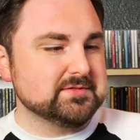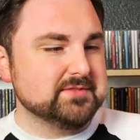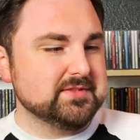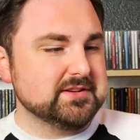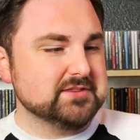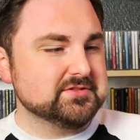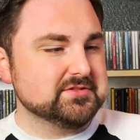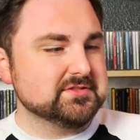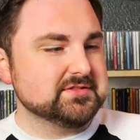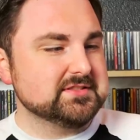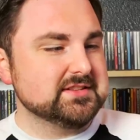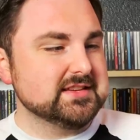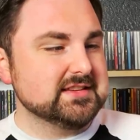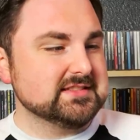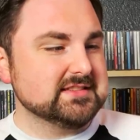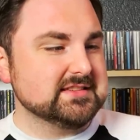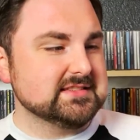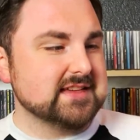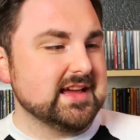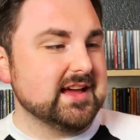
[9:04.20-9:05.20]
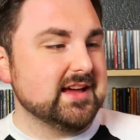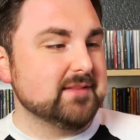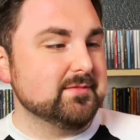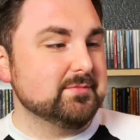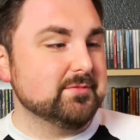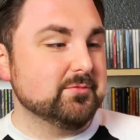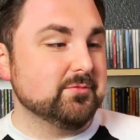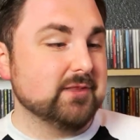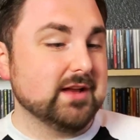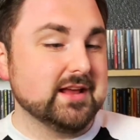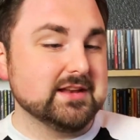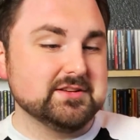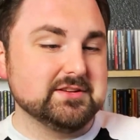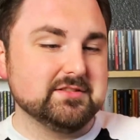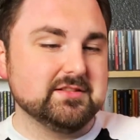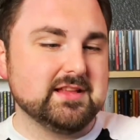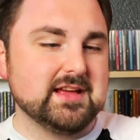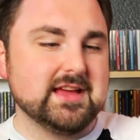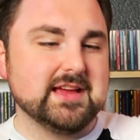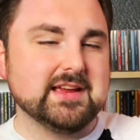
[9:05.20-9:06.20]
features disc is housed. But what I
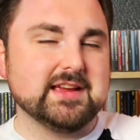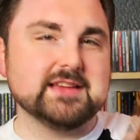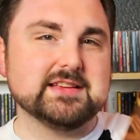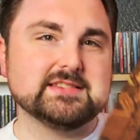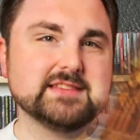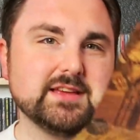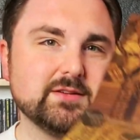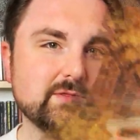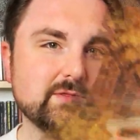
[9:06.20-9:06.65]
do like is that